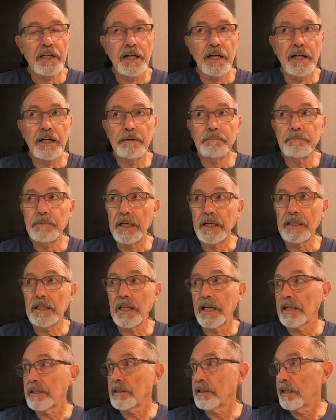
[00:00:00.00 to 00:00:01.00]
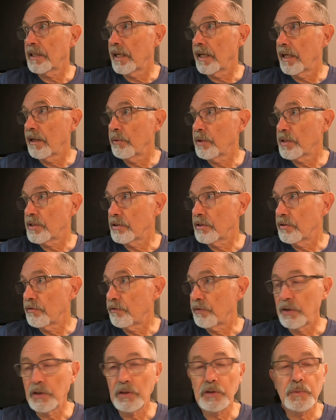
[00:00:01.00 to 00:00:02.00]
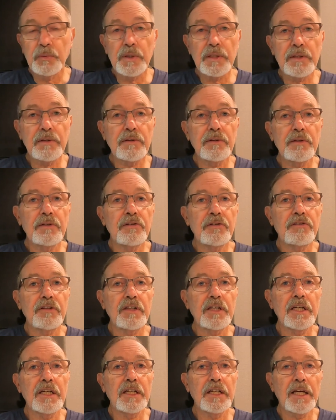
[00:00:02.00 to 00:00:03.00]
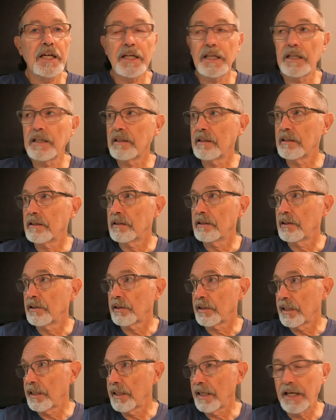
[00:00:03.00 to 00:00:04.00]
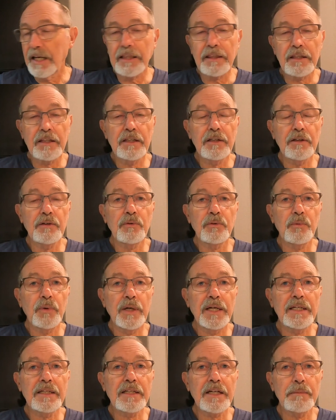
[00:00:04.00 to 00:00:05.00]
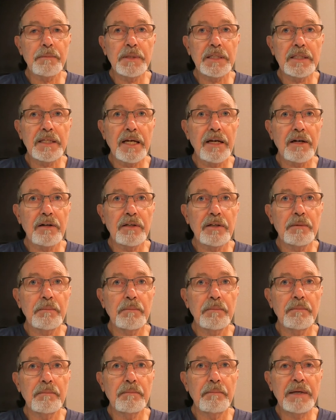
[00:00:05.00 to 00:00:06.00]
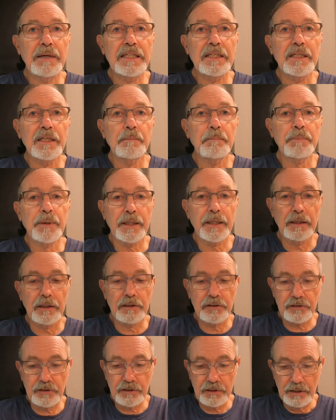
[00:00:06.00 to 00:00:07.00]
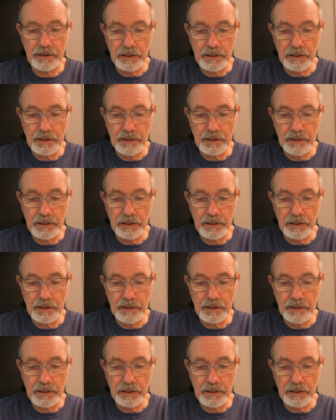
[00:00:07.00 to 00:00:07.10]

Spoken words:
Unlike today, which is filled with sitting and looking at the rain coming down and making puddles.